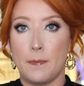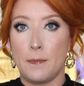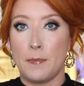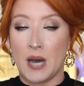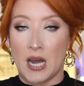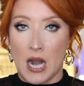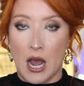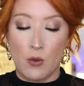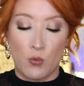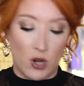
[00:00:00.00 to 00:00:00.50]

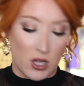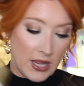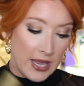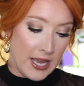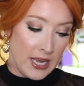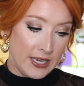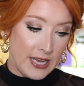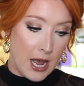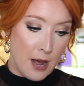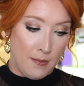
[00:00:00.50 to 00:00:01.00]
But I will link
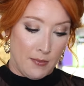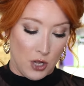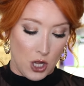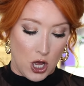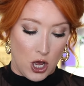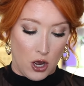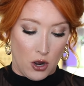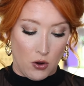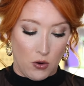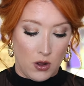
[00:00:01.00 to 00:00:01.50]
it down
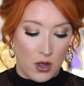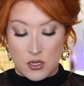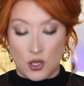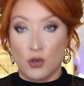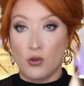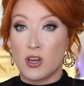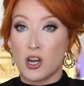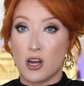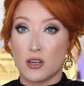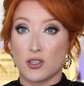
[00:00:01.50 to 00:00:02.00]
below.
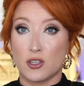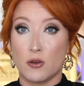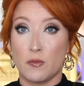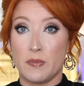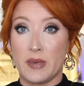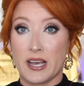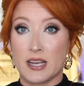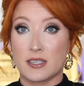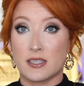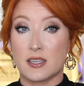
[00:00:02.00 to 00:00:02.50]
You can also
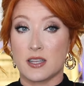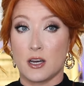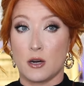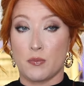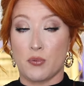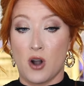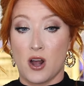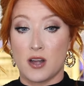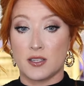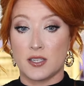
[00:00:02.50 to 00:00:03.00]
mix the
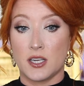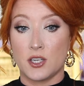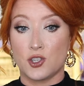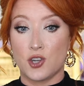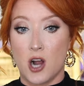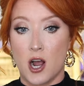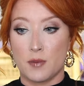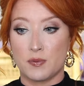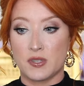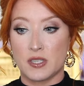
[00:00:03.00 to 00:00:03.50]
bronzing
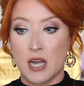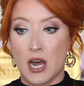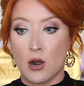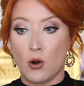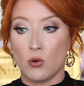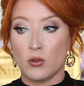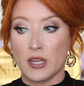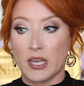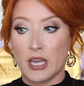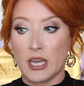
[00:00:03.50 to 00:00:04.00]
drops not
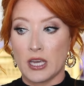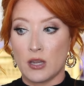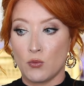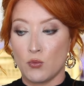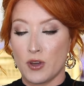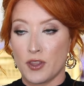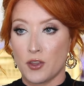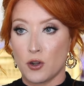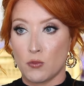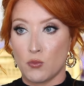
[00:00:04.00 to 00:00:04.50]
only in
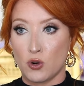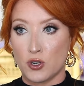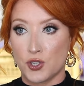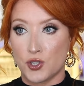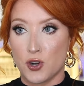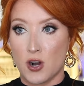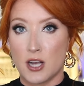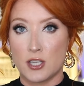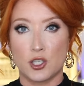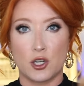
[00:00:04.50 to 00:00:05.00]
with your
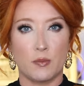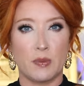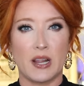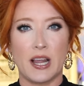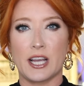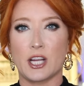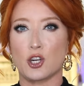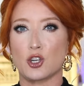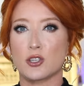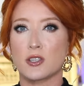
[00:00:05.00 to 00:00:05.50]
moisturizer, but
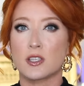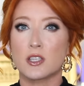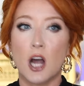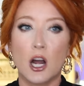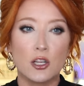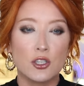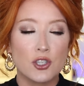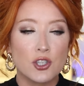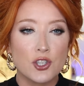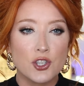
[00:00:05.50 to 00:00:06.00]
like your
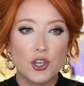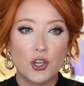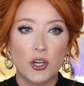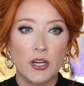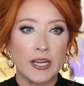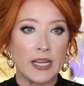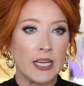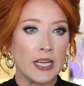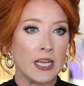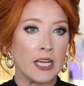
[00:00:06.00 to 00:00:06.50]

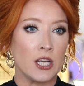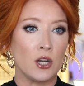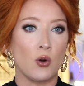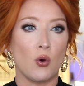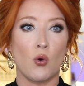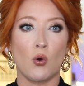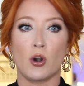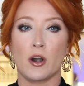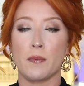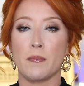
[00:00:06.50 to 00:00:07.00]
sunscreen
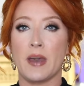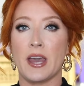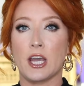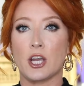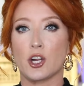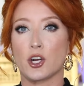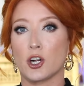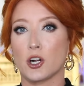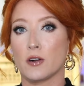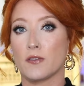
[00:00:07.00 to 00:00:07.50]
or to
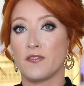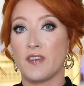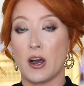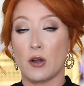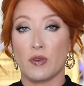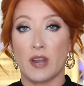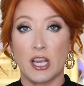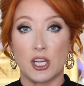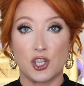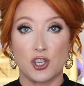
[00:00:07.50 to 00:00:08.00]
make your
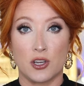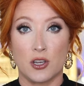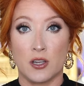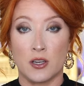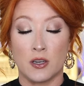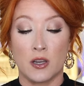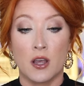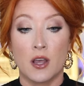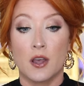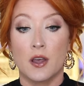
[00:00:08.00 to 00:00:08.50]

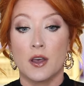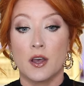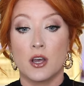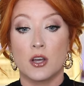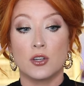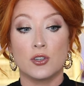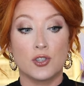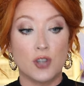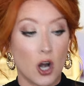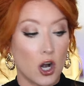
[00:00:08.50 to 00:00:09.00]
foundation
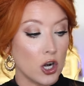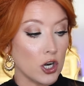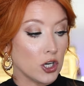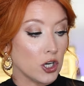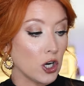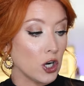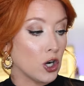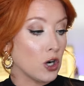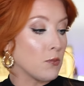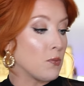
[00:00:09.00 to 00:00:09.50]

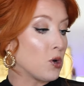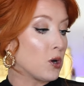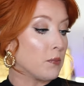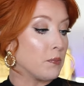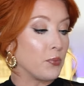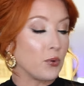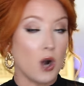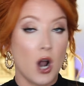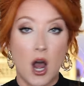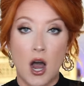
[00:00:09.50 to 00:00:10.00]
darker, more
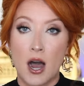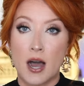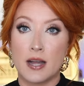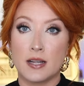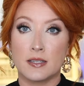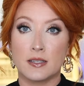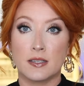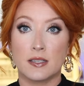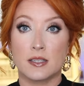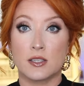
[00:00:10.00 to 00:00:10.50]

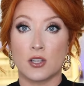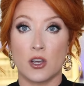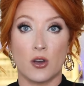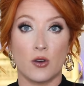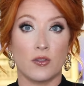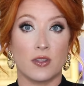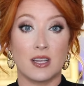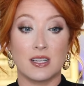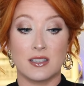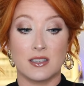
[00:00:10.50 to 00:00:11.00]
bronze. So
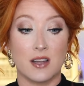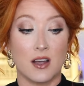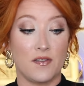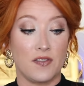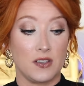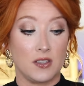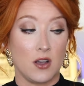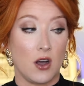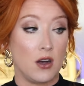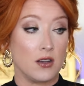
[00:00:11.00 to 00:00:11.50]
this stuff
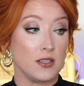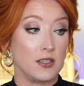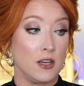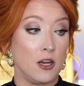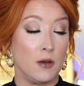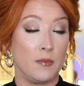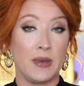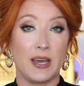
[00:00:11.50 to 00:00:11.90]
is awesome.